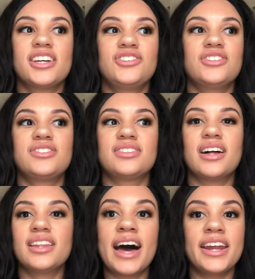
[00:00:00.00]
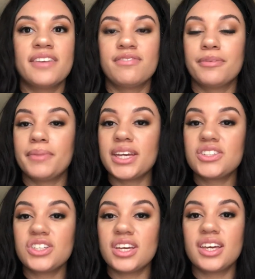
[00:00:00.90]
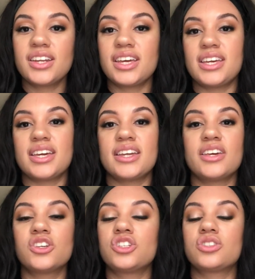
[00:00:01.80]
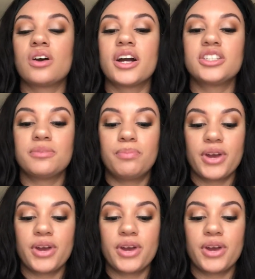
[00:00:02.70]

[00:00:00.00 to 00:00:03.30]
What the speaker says: just a lot of information, and it was just hard to